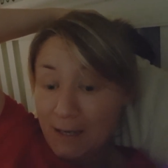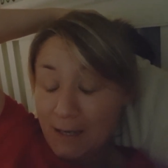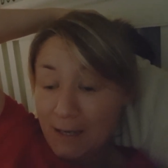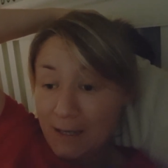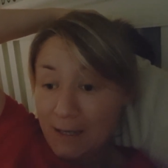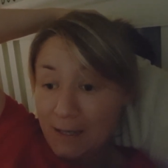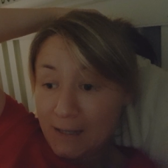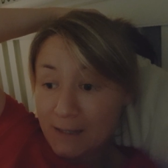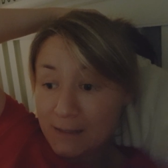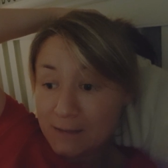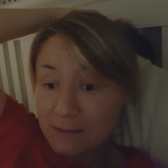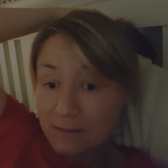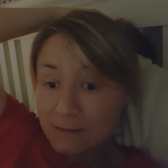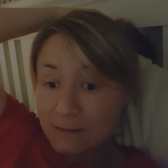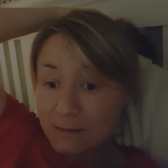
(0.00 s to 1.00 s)

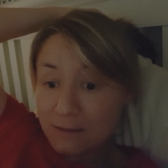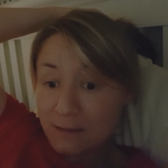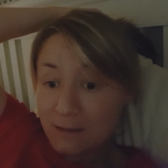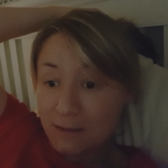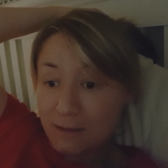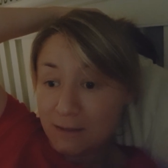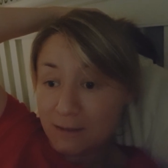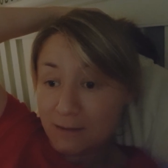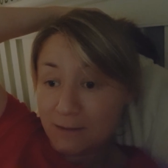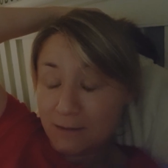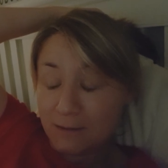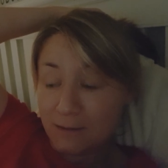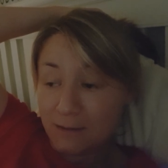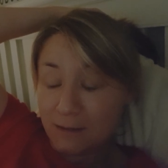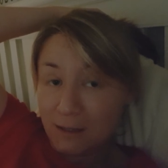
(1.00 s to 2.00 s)
and
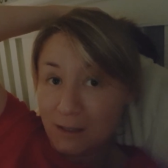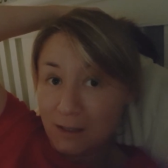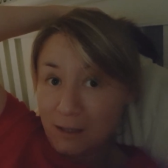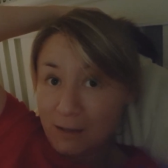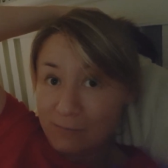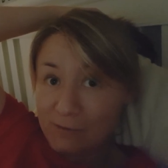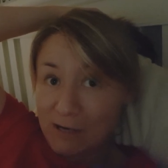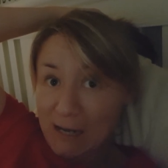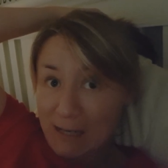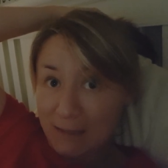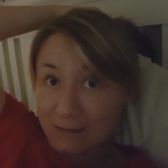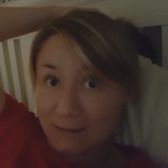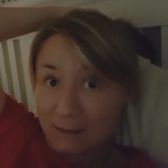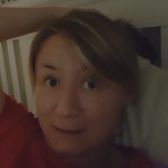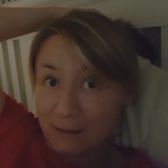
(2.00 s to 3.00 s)
I'm
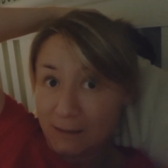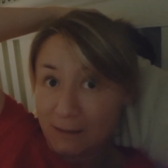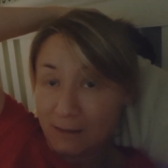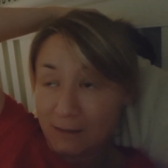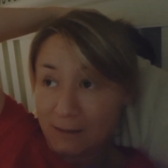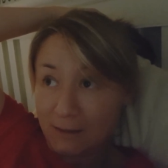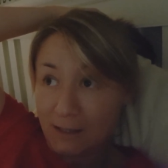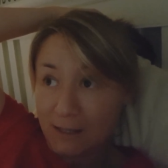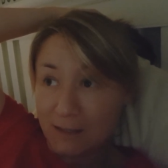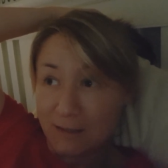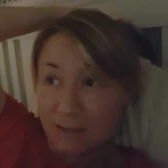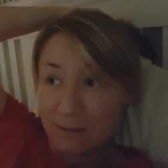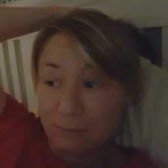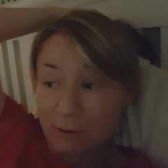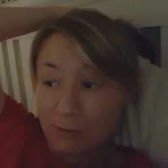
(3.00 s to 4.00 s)
relaxing.
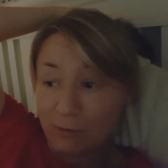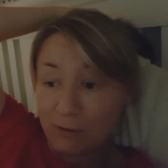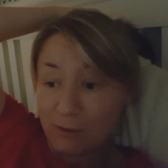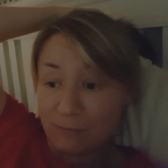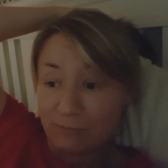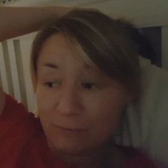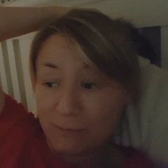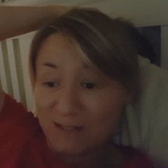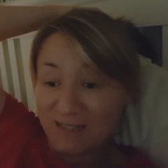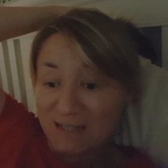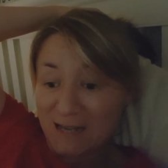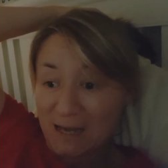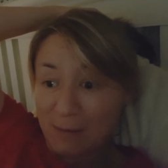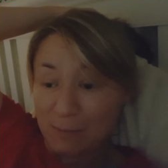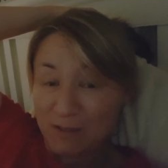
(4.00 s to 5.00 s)
Kenzie's woken up from his
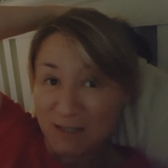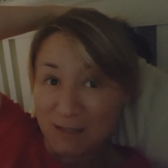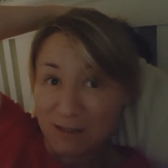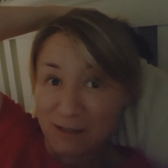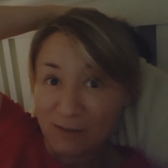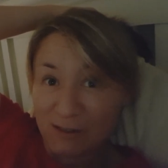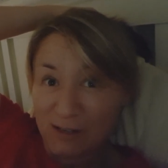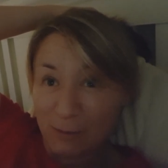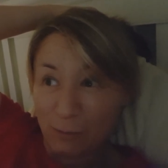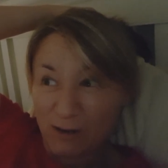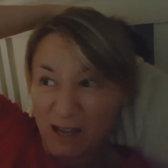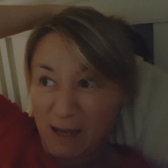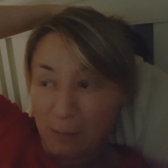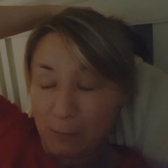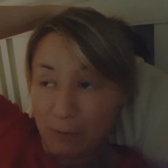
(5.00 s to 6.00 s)
nap. He's had another little
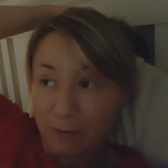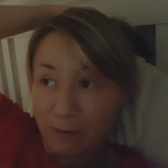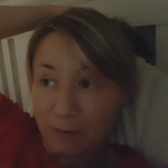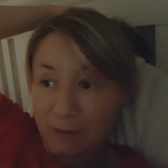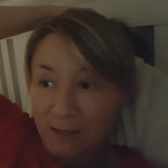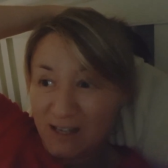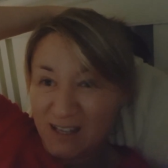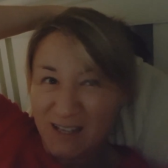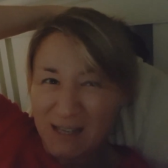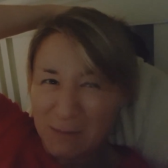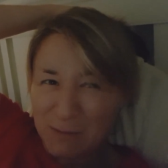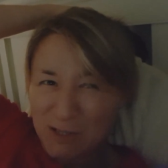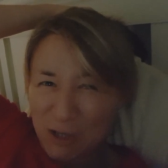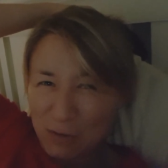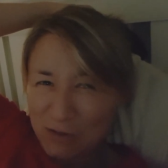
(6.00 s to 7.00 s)
nap. He
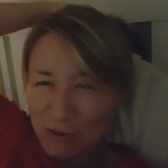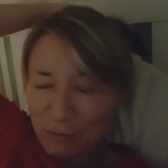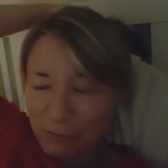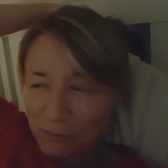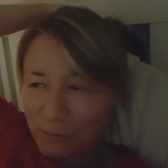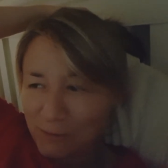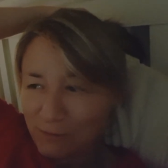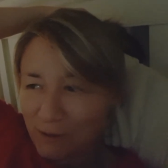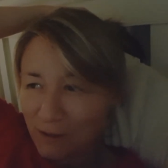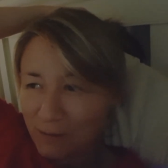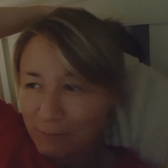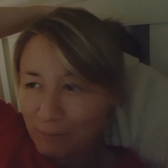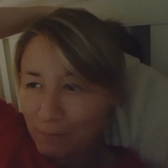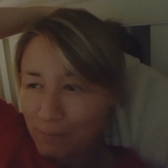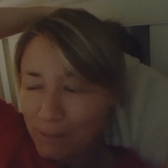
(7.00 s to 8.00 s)
keeps dozing off, to be fair.
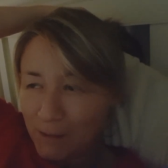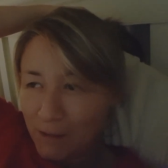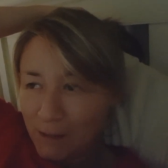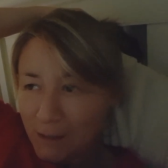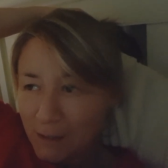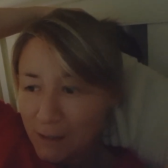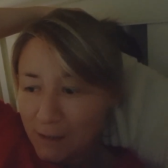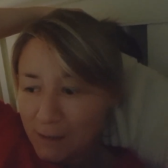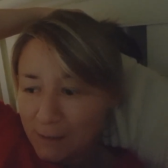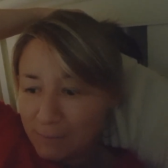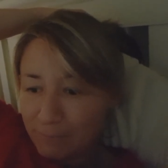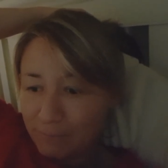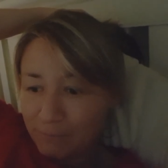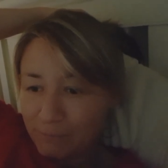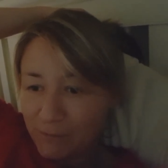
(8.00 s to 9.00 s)

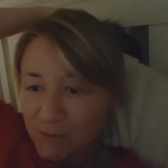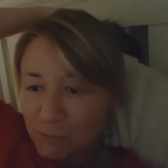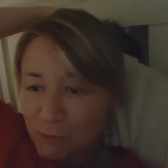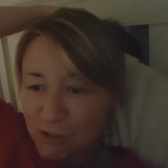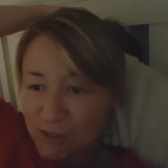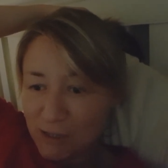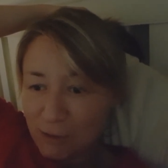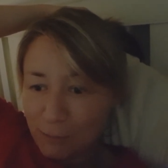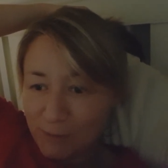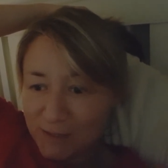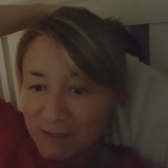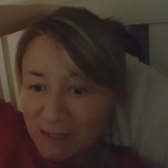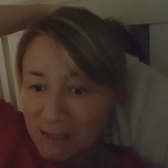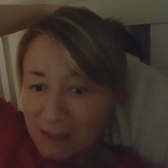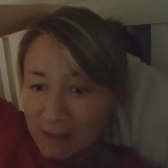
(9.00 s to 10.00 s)
Um, he's watching a little bit of
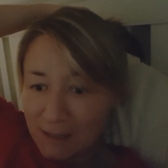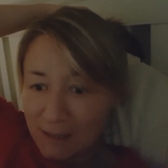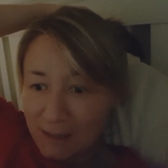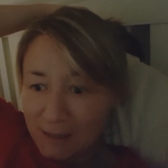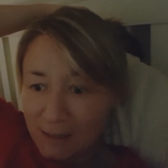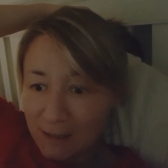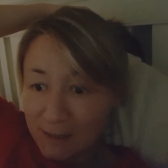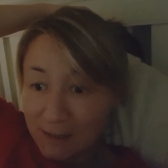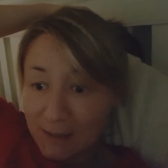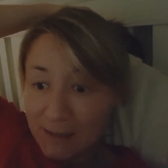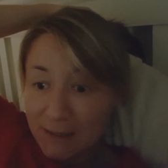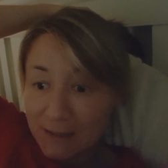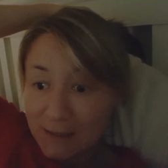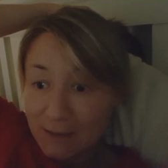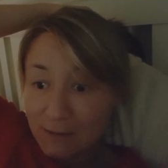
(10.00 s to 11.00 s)
telly, and
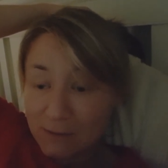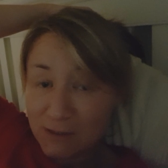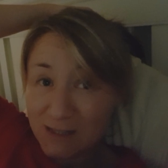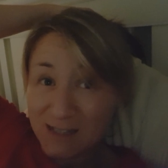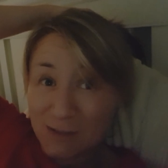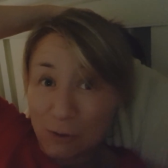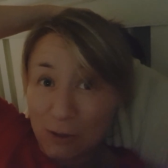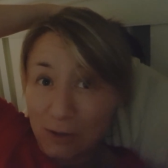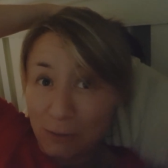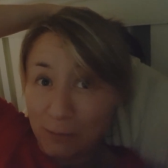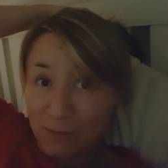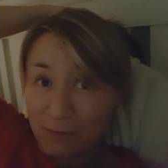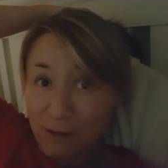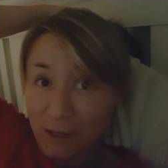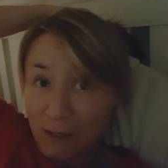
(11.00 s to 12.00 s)
he looks like he's got a little
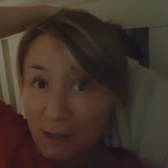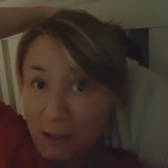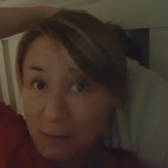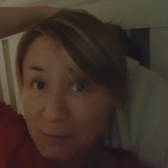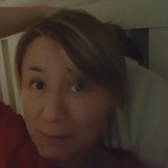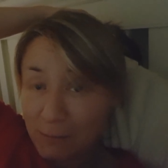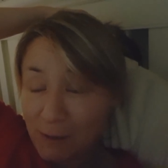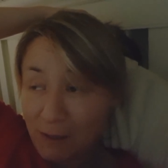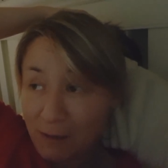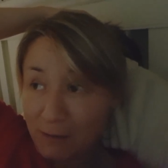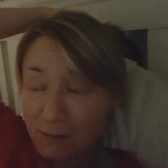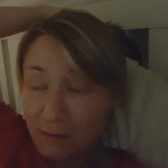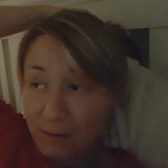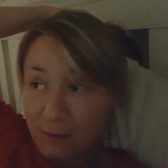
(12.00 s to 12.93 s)
bit of colour coming back.